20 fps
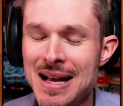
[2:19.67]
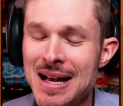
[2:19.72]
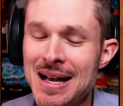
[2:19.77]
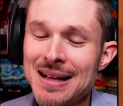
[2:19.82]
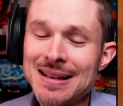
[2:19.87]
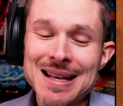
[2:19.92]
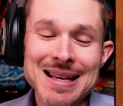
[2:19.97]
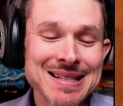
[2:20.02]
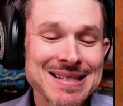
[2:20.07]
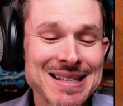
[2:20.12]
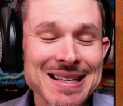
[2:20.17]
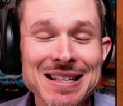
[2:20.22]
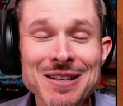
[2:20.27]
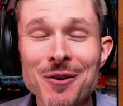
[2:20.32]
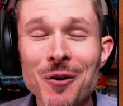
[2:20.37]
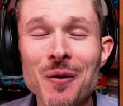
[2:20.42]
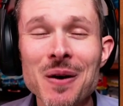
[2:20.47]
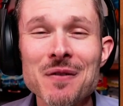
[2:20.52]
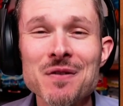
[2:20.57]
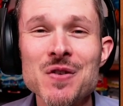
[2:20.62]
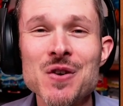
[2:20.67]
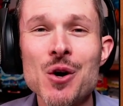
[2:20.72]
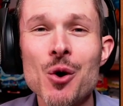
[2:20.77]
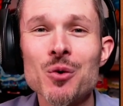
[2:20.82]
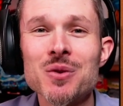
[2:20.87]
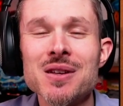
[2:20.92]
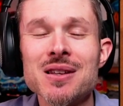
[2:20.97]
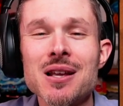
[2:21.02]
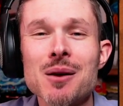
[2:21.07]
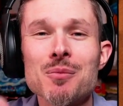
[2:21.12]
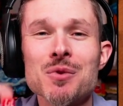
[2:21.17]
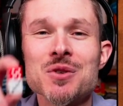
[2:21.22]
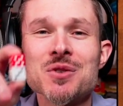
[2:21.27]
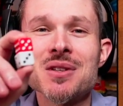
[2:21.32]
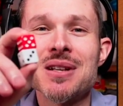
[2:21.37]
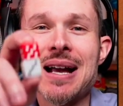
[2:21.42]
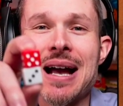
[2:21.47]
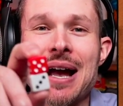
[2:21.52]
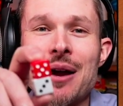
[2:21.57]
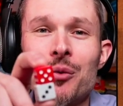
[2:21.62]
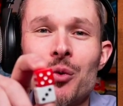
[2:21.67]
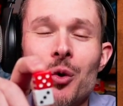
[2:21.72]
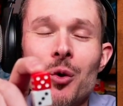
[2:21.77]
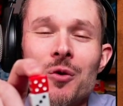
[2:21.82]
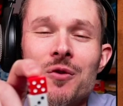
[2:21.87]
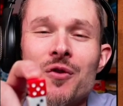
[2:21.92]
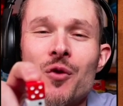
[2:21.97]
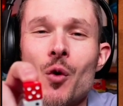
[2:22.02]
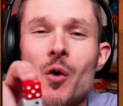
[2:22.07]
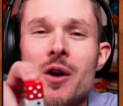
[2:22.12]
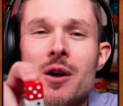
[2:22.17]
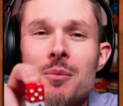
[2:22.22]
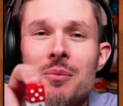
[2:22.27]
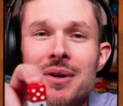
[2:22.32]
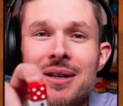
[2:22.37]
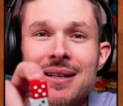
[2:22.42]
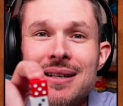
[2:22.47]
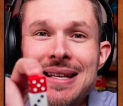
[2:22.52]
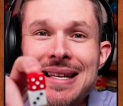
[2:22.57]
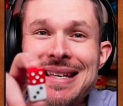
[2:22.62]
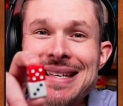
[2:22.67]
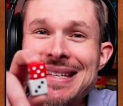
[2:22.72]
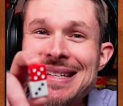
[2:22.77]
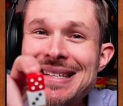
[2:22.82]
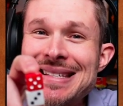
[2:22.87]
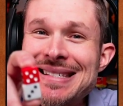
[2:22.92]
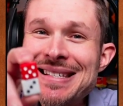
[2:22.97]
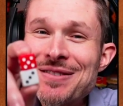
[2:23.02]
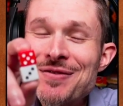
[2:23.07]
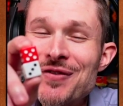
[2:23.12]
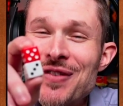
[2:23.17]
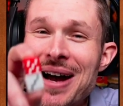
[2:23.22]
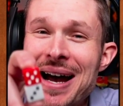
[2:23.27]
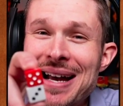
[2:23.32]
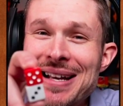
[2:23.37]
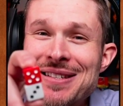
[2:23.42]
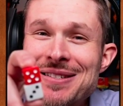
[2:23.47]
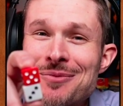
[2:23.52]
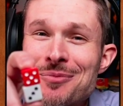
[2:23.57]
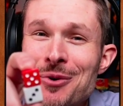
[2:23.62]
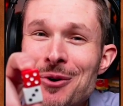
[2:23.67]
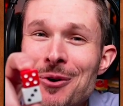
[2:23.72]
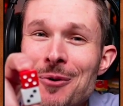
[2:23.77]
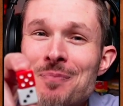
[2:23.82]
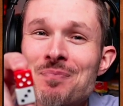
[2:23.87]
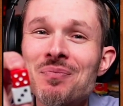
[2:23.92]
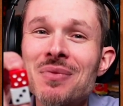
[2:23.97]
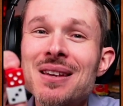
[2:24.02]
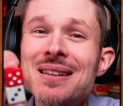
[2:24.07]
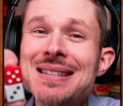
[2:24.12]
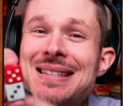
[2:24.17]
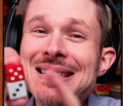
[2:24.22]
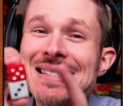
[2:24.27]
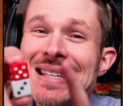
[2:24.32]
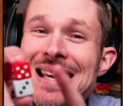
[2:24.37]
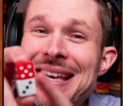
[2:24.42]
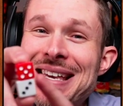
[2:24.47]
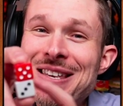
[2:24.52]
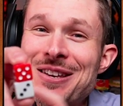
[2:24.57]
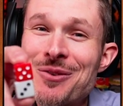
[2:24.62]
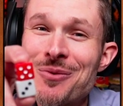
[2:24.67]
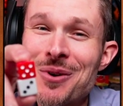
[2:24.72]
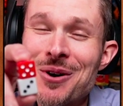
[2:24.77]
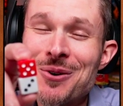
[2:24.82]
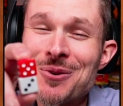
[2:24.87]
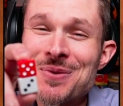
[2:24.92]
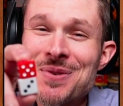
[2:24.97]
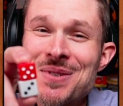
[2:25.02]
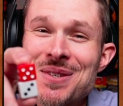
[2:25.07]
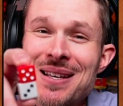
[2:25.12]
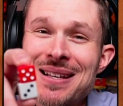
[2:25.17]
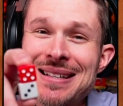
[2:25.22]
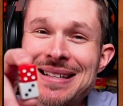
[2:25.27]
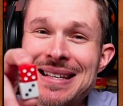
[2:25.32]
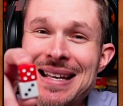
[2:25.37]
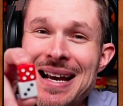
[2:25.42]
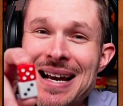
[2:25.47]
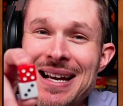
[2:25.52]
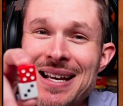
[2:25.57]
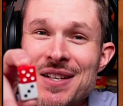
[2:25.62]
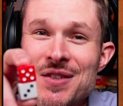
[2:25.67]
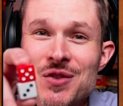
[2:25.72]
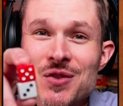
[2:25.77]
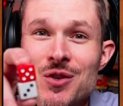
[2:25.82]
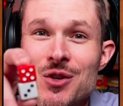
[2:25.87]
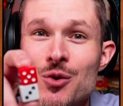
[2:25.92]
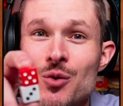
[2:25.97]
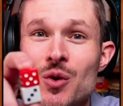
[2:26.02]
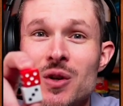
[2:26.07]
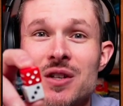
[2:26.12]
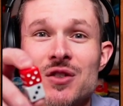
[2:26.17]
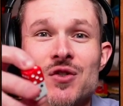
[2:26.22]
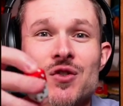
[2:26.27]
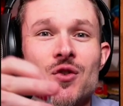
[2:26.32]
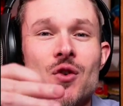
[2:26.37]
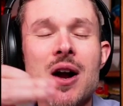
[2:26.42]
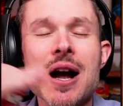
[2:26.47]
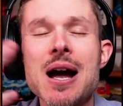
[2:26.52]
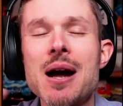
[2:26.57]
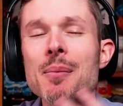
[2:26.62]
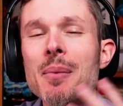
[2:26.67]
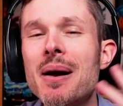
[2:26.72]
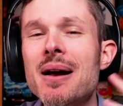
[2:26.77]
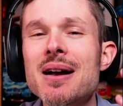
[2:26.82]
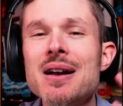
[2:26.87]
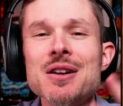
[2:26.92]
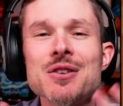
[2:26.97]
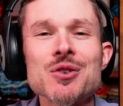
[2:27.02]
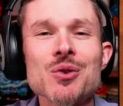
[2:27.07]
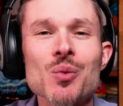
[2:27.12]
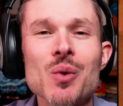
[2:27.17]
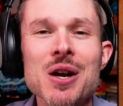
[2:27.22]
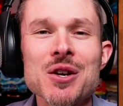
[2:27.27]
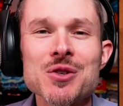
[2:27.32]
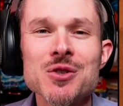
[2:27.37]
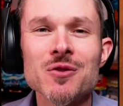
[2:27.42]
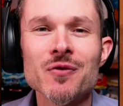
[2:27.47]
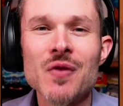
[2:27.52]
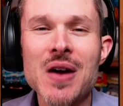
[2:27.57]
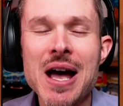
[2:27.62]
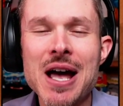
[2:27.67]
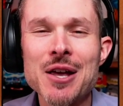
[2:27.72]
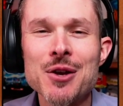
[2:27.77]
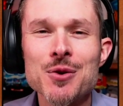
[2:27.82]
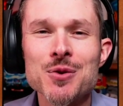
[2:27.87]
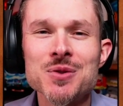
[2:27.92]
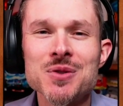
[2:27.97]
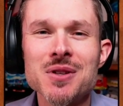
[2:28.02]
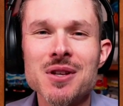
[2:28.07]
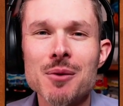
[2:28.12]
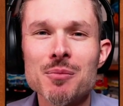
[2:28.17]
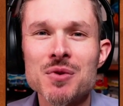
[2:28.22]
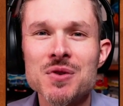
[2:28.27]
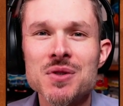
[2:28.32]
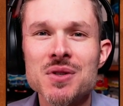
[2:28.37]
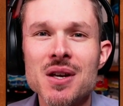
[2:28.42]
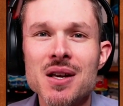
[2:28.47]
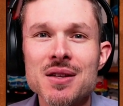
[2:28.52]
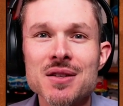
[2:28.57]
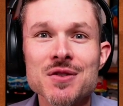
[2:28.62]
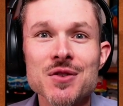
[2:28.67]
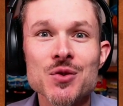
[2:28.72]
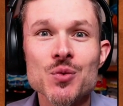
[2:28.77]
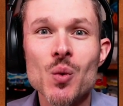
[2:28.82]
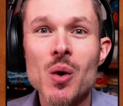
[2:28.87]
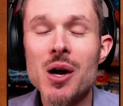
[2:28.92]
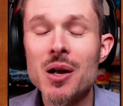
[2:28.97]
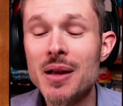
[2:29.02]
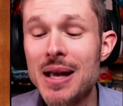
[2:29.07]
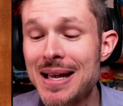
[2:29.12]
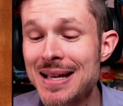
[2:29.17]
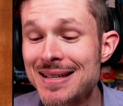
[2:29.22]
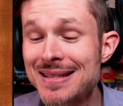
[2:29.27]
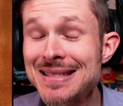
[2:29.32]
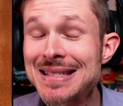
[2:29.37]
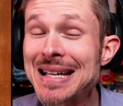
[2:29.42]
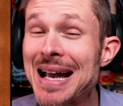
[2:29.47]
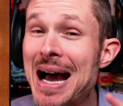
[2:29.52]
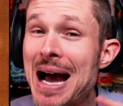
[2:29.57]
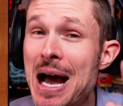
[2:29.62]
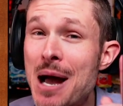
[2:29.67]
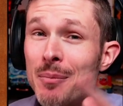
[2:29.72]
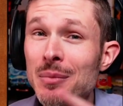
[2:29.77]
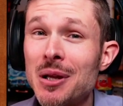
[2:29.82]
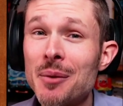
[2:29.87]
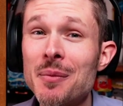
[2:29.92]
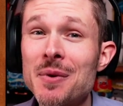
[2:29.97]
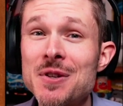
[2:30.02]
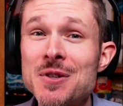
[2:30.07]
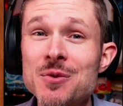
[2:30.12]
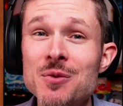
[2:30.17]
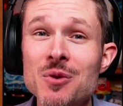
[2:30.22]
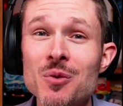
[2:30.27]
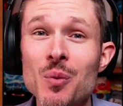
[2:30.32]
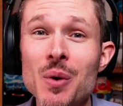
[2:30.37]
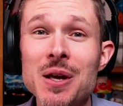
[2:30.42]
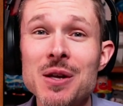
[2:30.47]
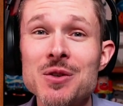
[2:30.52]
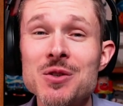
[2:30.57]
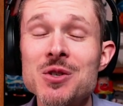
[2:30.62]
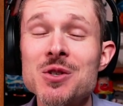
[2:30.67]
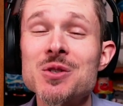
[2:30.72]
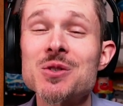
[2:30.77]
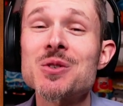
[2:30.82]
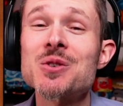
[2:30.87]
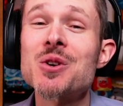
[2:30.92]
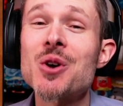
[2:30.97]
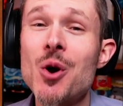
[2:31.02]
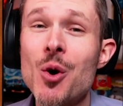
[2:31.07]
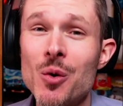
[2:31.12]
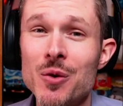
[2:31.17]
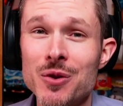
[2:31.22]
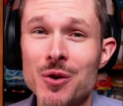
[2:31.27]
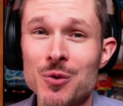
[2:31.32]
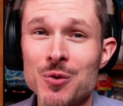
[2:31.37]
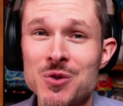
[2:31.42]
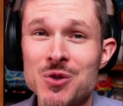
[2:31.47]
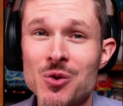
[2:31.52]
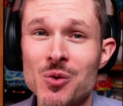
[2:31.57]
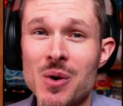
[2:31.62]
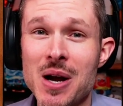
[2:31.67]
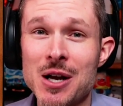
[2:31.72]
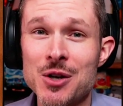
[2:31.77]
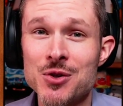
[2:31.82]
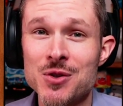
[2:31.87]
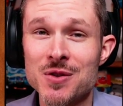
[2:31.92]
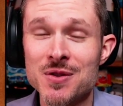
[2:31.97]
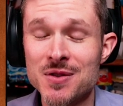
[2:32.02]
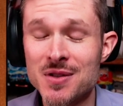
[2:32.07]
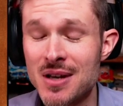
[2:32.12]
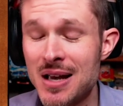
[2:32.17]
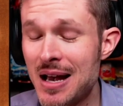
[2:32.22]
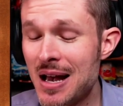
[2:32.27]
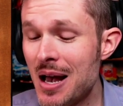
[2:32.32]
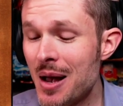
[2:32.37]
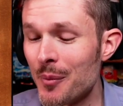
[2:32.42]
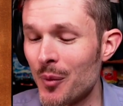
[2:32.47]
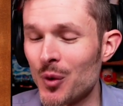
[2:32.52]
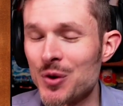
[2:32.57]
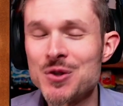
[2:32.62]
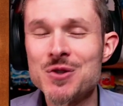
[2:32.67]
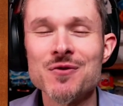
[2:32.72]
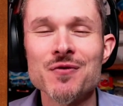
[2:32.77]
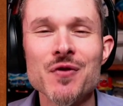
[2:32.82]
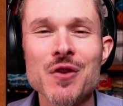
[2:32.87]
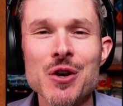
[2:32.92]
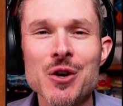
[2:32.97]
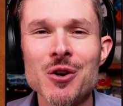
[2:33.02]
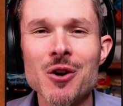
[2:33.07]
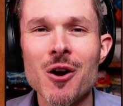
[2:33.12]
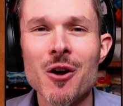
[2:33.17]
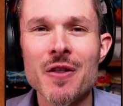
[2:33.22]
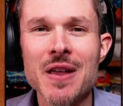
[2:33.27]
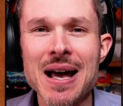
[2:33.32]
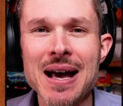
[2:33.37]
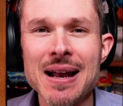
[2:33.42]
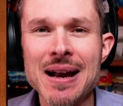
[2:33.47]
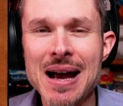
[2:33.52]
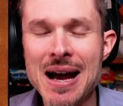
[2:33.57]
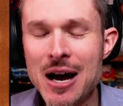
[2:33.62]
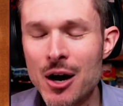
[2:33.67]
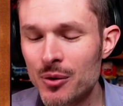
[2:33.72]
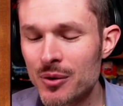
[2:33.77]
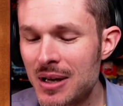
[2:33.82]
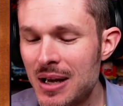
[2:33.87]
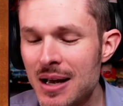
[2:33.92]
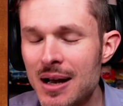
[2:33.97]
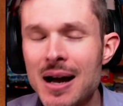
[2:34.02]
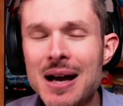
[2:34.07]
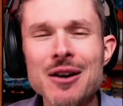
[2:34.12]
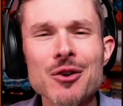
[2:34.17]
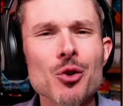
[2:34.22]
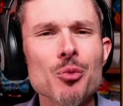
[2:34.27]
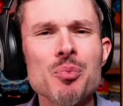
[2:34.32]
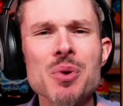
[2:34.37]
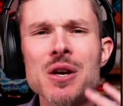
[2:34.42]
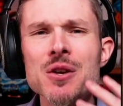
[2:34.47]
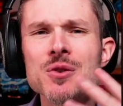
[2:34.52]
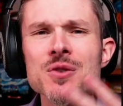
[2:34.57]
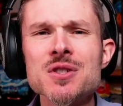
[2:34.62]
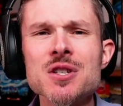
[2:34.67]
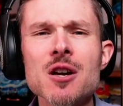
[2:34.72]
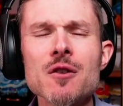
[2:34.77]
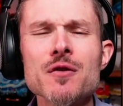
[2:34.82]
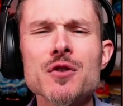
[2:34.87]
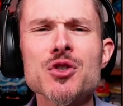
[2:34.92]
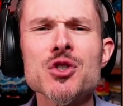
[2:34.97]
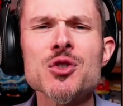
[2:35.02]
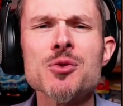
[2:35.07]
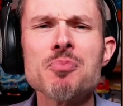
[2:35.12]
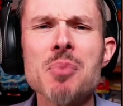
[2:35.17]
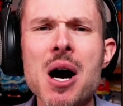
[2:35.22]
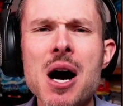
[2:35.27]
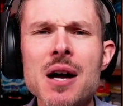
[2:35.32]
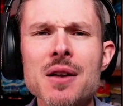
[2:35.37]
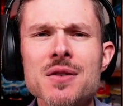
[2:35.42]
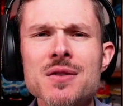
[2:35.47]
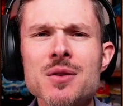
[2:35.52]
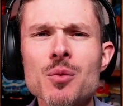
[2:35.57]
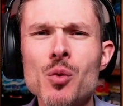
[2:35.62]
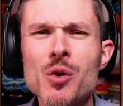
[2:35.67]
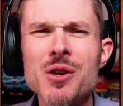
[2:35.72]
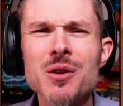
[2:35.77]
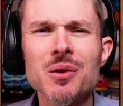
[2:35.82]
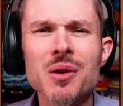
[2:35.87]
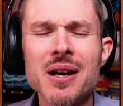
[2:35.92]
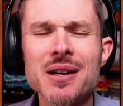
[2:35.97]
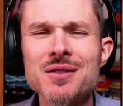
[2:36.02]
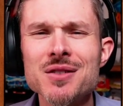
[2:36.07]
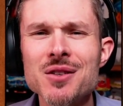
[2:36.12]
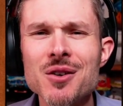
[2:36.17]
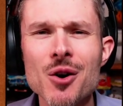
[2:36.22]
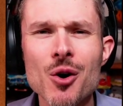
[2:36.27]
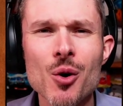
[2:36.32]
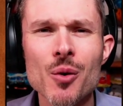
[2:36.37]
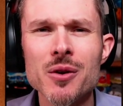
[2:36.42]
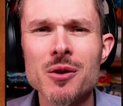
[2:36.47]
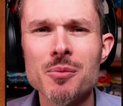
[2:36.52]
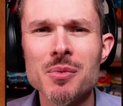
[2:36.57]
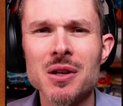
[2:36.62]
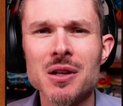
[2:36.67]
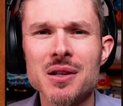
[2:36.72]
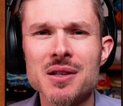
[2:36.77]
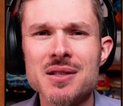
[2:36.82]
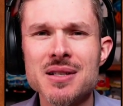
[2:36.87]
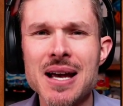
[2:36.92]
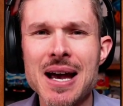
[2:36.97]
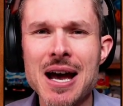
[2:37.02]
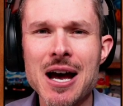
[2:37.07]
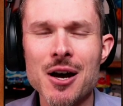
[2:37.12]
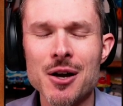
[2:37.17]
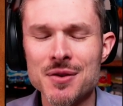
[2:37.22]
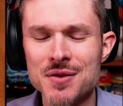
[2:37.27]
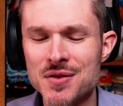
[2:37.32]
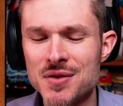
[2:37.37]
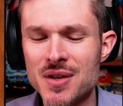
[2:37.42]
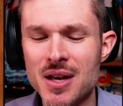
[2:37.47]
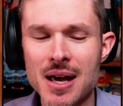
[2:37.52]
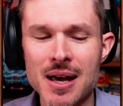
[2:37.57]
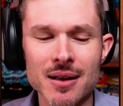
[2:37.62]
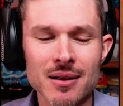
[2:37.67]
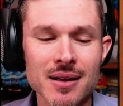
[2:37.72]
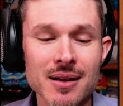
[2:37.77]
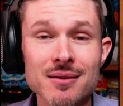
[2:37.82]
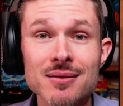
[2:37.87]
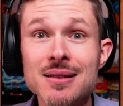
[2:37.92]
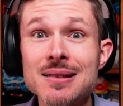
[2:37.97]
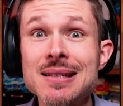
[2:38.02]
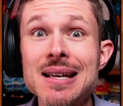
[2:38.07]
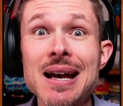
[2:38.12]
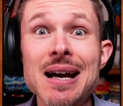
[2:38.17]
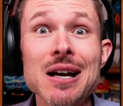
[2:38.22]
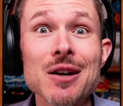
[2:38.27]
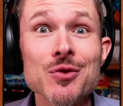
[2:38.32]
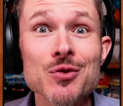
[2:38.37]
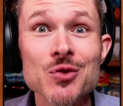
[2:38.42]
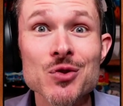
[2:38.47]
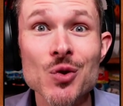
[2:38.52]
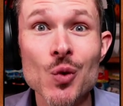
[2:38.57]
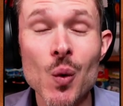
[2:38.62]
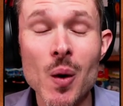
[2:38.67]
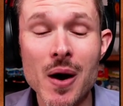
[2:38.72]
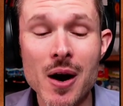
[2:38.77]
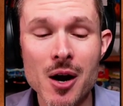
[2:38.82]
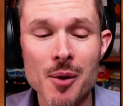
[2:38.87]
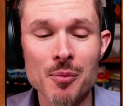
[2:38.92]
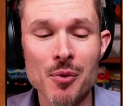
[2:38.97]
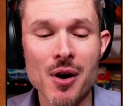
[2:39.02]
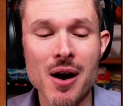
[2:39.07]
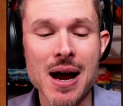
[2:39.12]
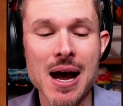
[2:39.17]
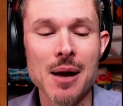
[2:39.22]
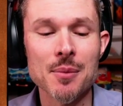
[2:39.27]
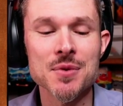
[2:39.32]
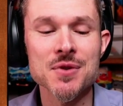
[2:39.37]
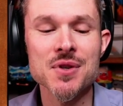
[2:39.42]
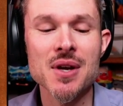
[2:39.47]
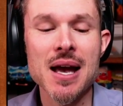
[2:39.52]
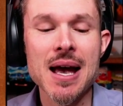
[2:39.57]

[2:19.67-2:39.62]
That said, you don't have to go with the numbers that I rolled for you, but it is advisable you take your own set of dice so you can ascribe directional values to number sets as well as time limits with which to go in those directions. But once you've figured all that out, I don't know, pick yourself a spot, somewhere you like to go in the middle of town, say, like town square perhaps,